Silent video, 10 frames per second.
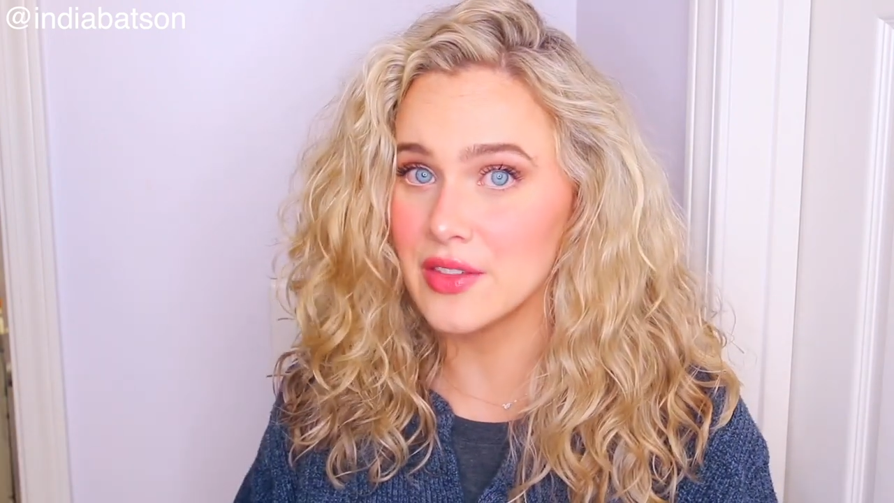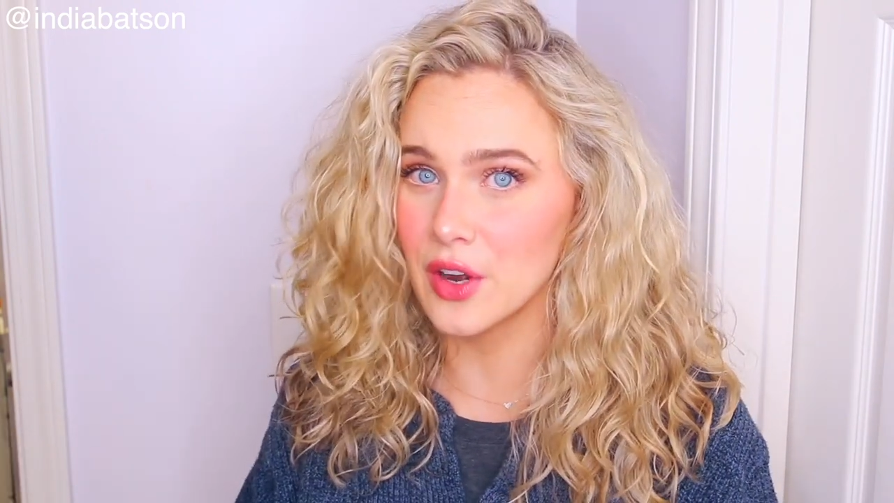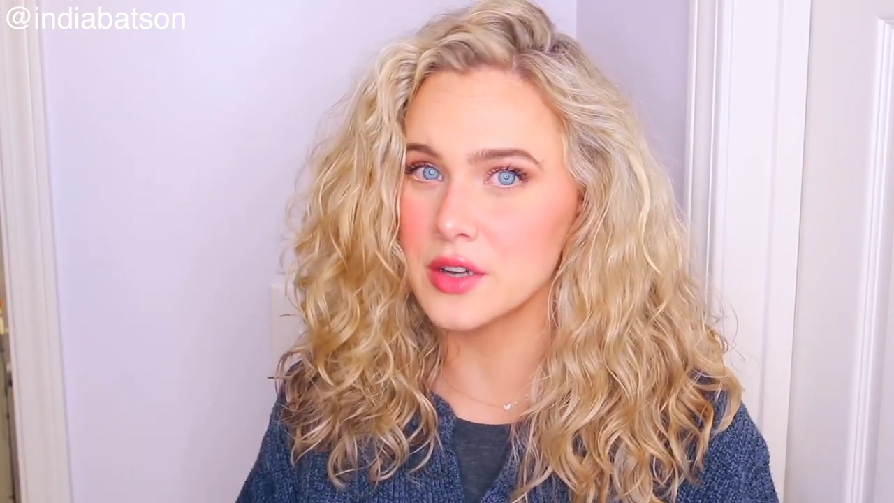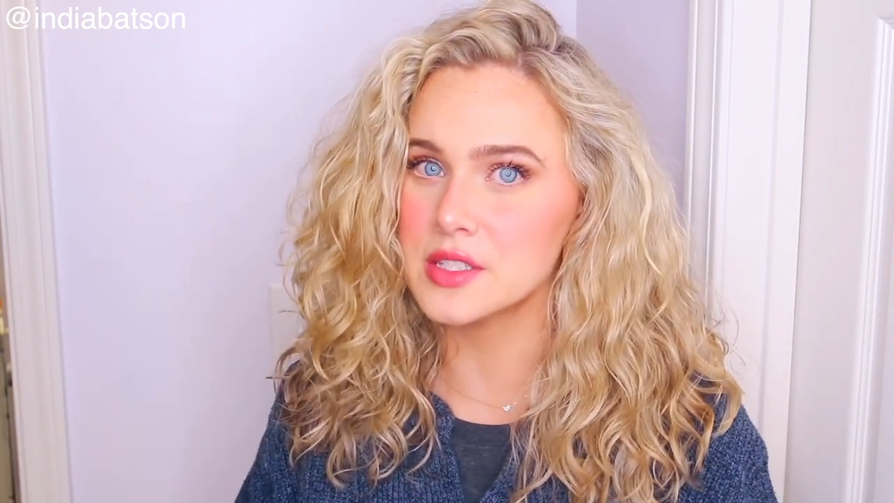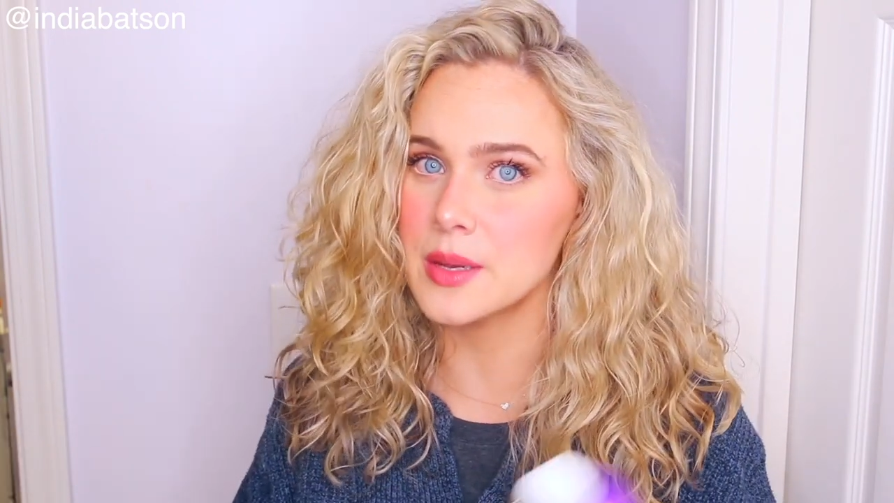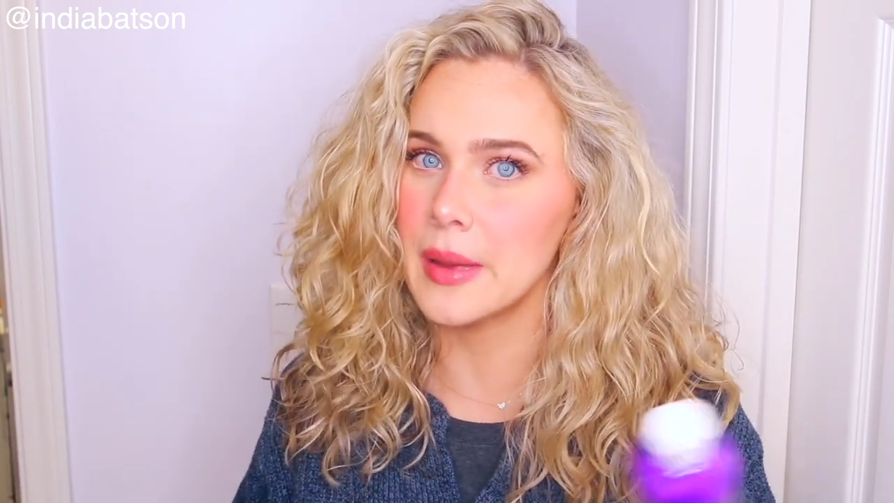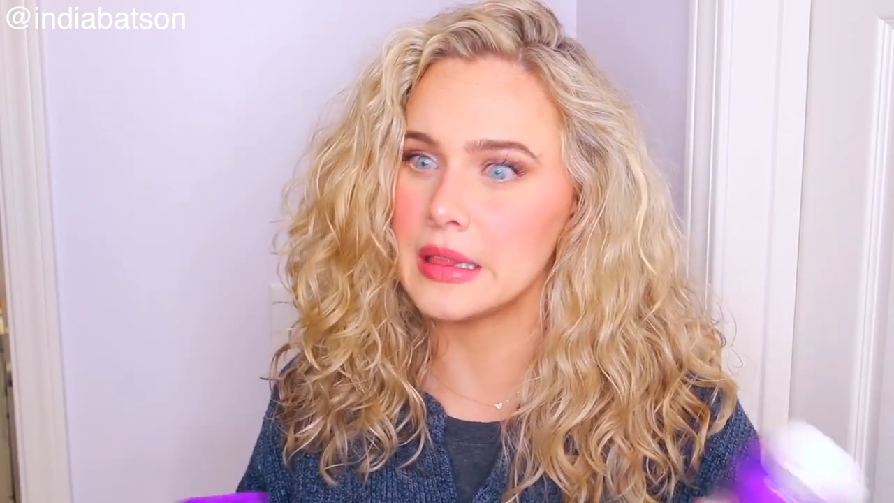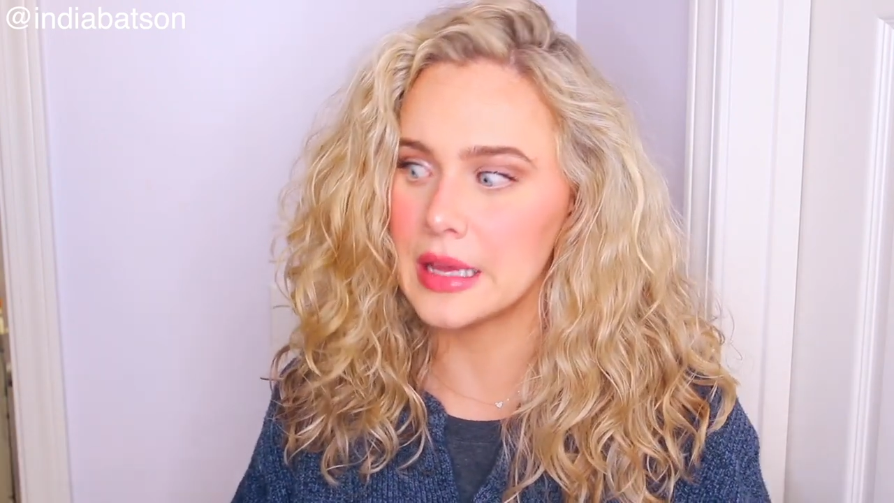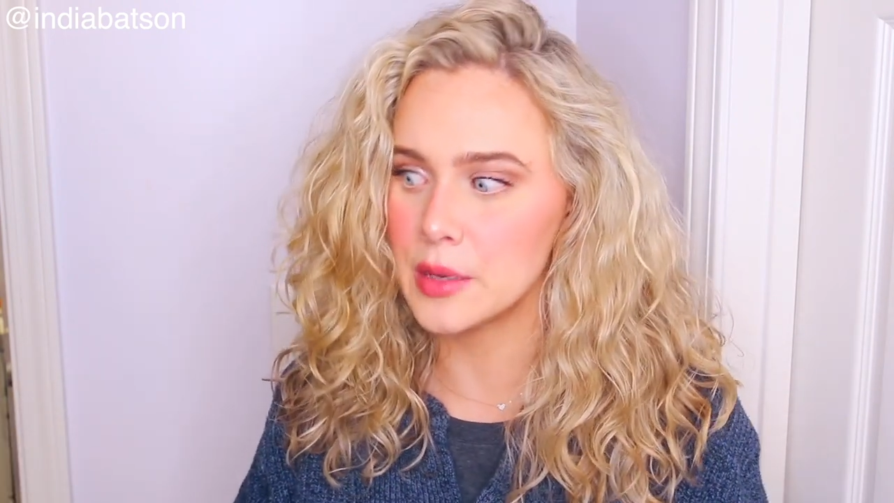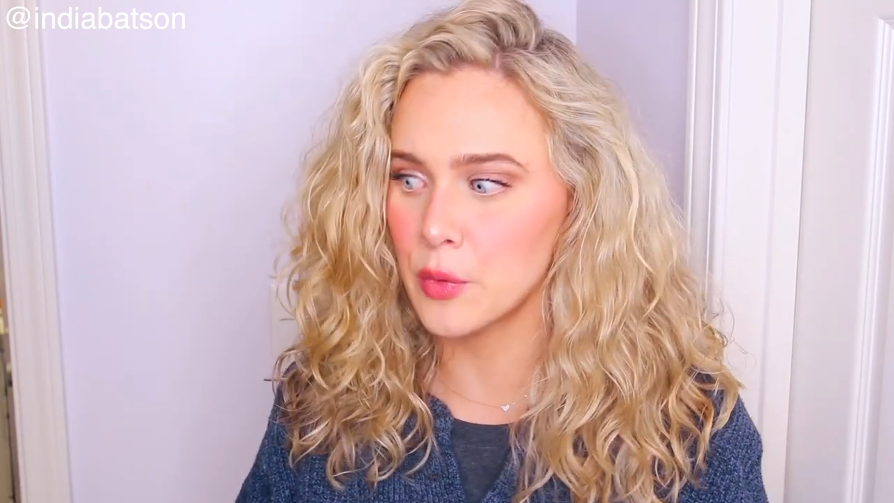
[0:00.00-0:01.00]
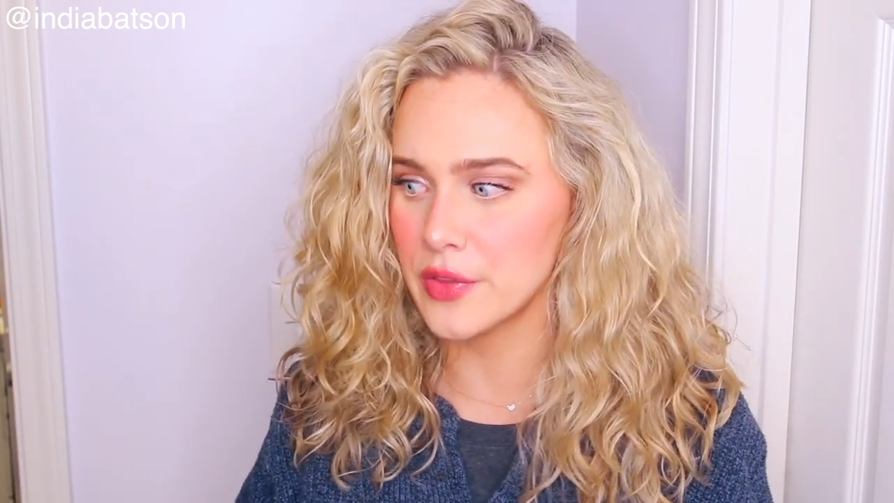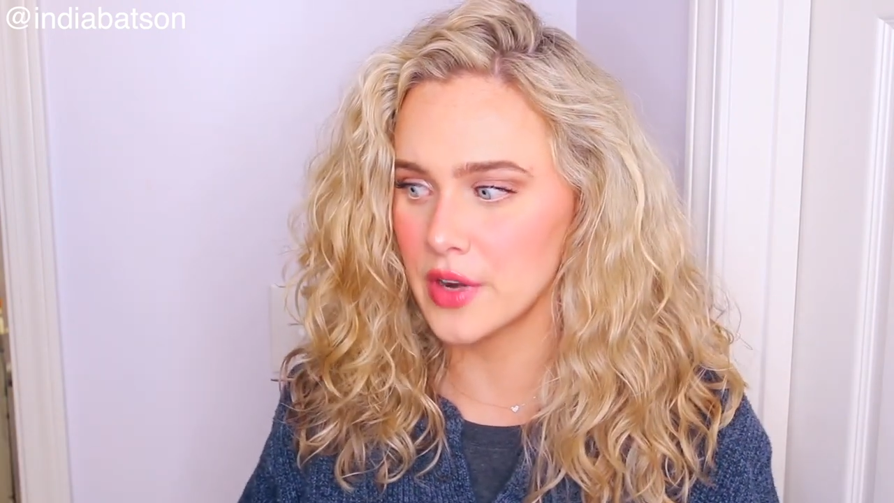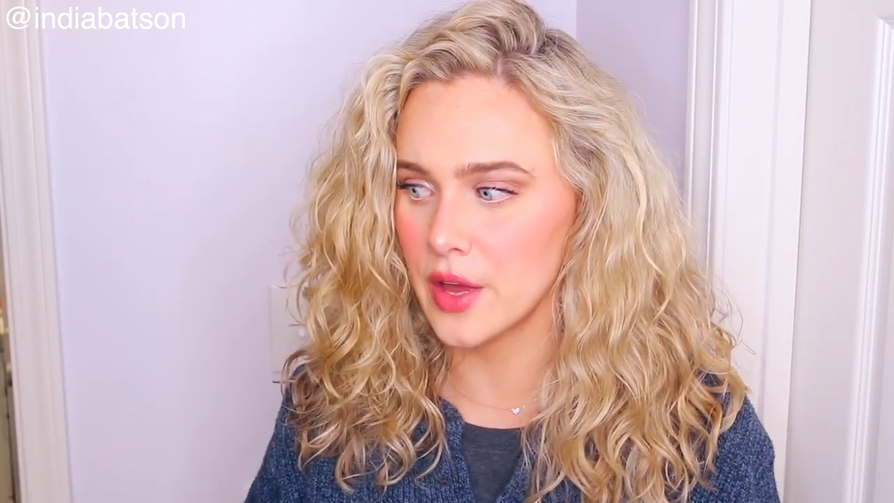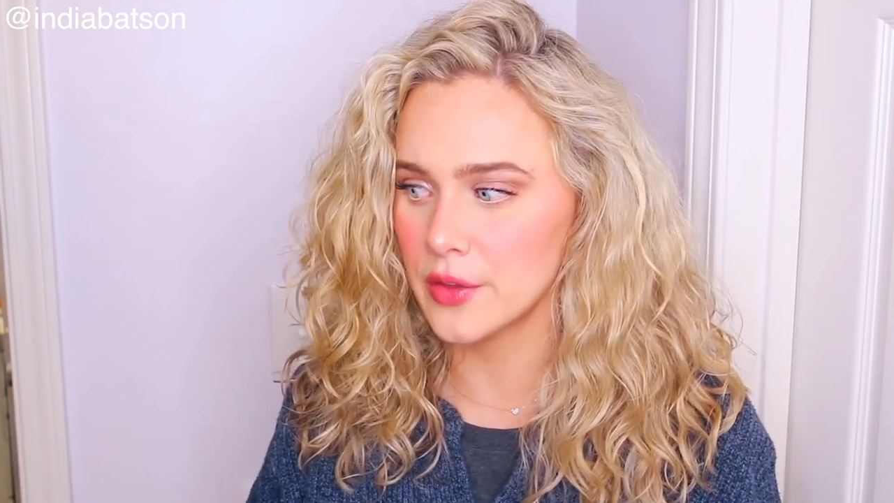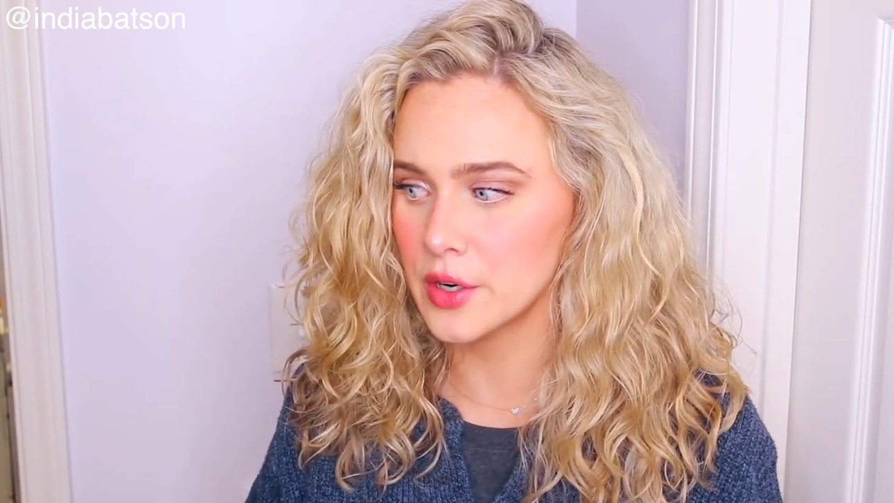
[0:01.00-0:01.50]
There are some I like more than
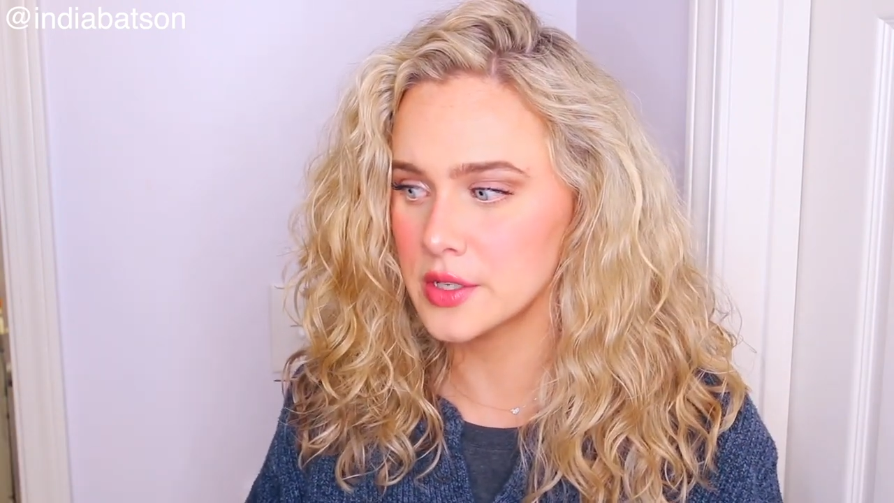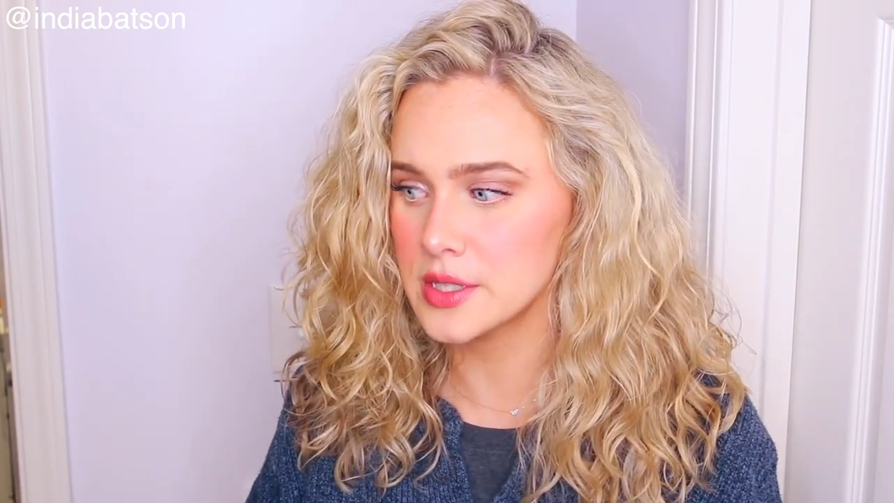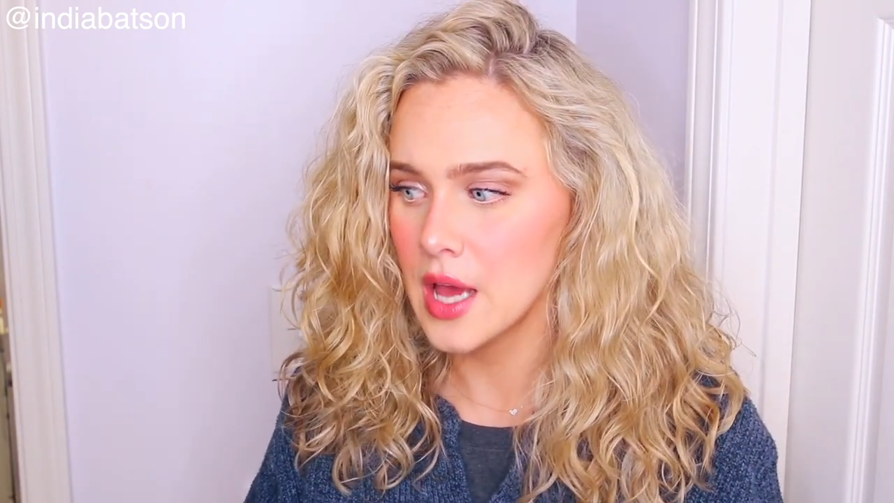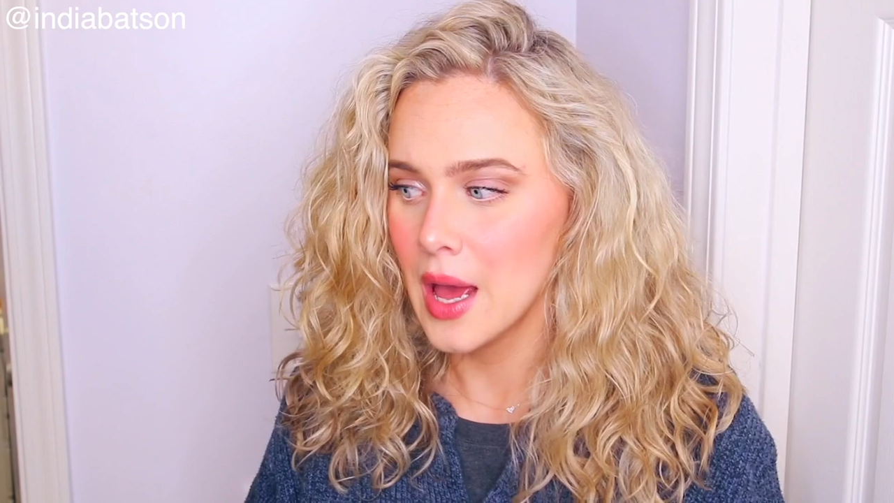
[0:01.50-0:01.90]
others,